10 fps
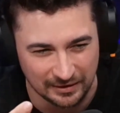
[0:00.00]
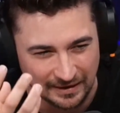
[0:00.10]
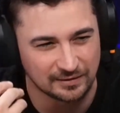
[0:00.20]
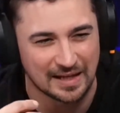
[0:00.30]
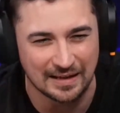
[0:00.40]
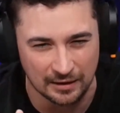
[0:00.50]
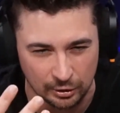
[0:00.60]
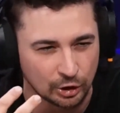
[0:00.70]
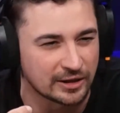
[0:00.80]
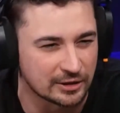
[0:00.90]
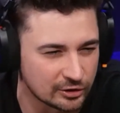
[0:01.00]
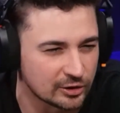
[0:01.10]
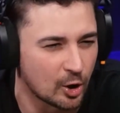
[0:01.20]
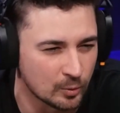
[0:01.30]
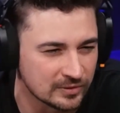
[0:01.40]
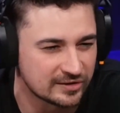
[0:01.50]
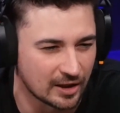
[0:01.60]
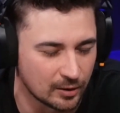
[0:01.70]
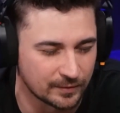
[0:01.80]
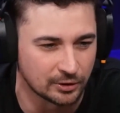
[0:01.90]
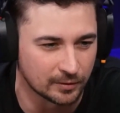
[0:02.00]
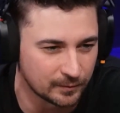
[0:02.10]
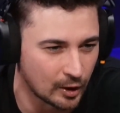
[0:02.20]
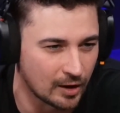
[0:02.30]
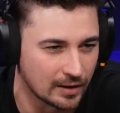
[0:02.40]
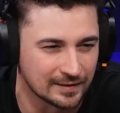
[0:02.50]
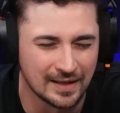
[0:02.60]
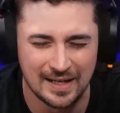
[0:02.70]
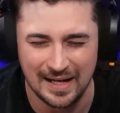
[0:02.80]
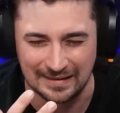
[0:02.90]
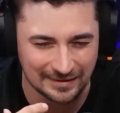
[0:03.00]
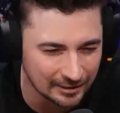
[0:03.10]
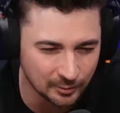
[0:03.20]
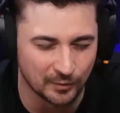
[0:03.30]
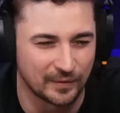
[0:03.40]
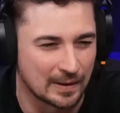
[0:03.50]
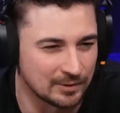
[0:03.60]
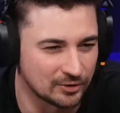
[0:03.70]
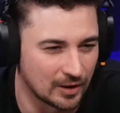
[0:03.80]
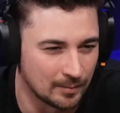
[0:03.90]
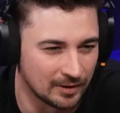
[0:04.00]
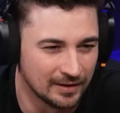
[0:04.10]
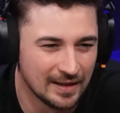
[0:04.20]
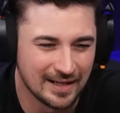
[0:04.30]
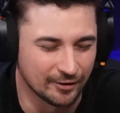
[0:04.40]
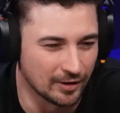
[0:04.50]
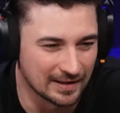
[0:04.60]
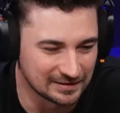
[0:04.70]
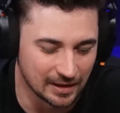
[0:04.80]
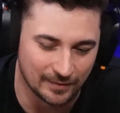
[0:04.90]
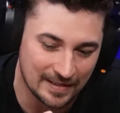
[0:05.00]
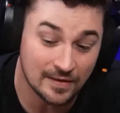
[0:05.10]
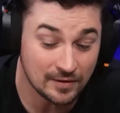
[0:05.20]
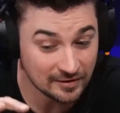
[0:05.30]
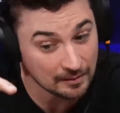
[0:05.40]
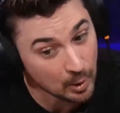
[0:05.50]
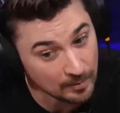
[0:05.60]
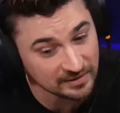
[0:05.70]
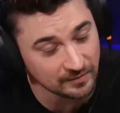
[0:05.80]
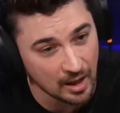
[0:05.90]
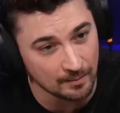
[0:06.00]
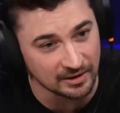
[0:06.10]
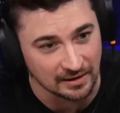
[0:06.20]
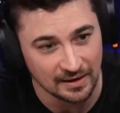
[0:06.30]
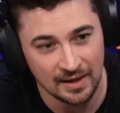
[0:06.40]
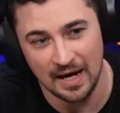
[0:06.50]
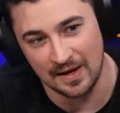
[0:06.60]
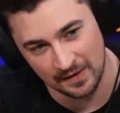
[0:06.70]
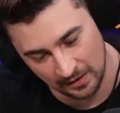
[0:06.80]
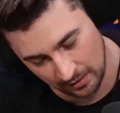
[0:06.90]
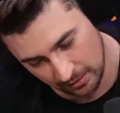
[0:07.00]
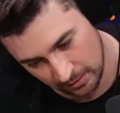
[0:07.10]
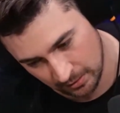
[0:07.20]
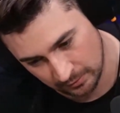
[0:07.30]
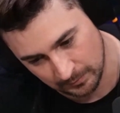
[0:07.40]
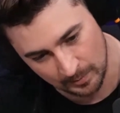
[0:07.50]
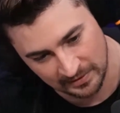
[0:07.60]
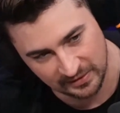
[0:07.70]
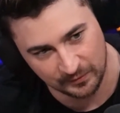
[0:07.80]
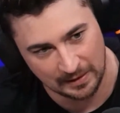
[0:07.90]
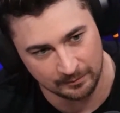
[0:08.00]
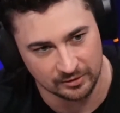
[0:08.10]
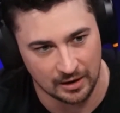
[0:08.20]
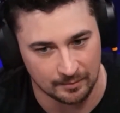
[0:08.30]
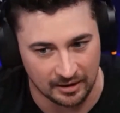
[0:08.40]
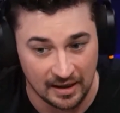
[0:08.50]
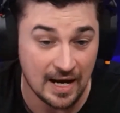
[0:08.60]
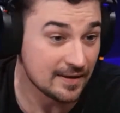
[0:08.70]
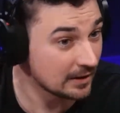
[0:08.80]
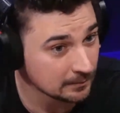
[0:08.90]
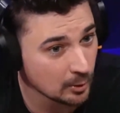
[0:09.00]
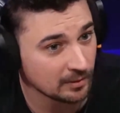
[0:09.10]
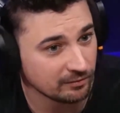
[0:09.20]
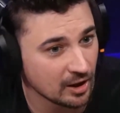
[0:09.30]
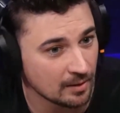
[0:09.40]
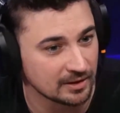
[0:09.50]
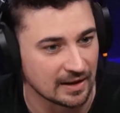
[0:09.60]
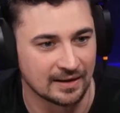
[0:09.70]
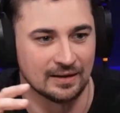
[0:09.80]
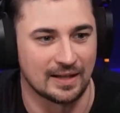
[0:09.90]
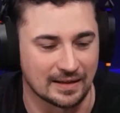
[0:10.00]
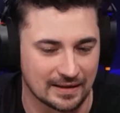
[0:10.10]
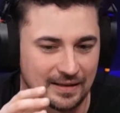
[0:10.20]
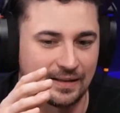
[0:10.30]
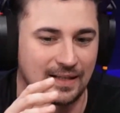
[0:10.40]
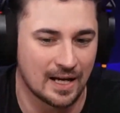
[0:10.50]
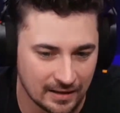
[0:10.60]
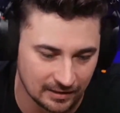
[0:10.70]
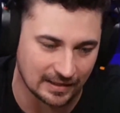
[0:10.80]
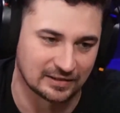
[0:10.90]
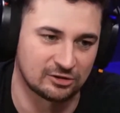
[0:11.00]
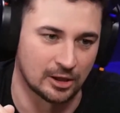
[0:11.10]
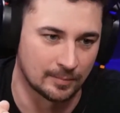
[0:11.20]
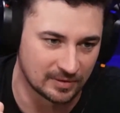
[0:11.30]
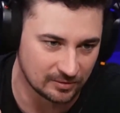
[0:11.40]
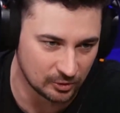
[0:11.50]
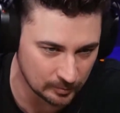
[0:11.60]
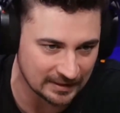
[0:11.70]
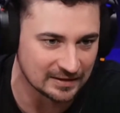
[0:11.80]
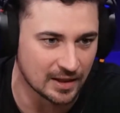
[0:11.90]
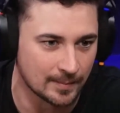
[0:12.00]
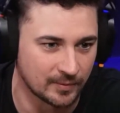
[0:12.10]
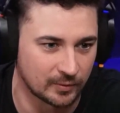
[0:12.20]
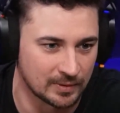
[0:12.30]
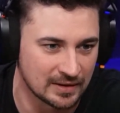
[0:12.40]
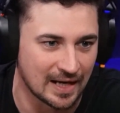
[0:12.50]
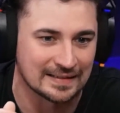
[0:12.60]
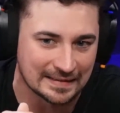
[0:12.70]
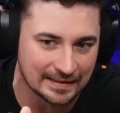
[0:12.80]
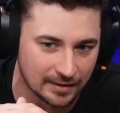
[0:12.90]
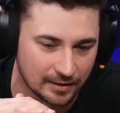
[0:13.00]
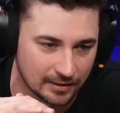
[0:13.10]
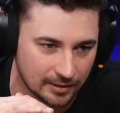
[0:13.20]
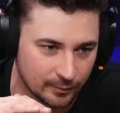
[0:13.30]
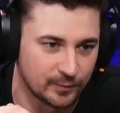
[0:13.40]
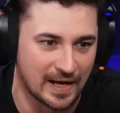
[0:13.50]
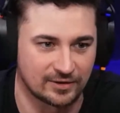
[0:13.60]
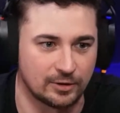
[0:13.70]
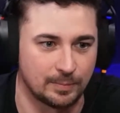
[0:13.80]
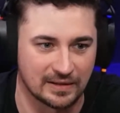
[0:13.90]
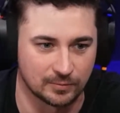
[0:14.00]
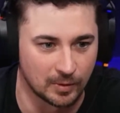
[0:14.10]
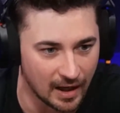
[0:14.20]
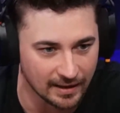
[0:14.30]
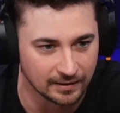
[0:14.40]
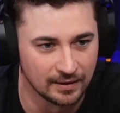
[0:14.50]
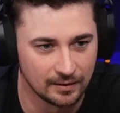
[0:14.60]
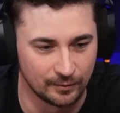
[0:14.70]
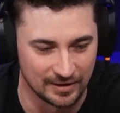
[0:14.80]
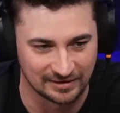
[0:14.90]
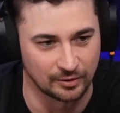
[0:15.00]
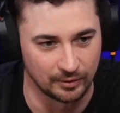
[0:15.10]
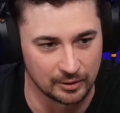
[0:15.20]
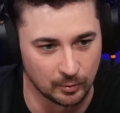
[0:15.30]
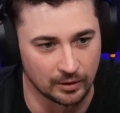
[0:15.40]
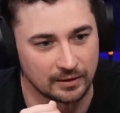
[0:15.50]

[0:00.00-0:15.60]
taking a look at your own self and your flaws and dealing with family trauma and all that stuff. And then there's like moments of comedy and then long moments of family drama and then a moment of comedy. And it kind of like slumped too many times for me. I needed a faster paced ride for this to really work.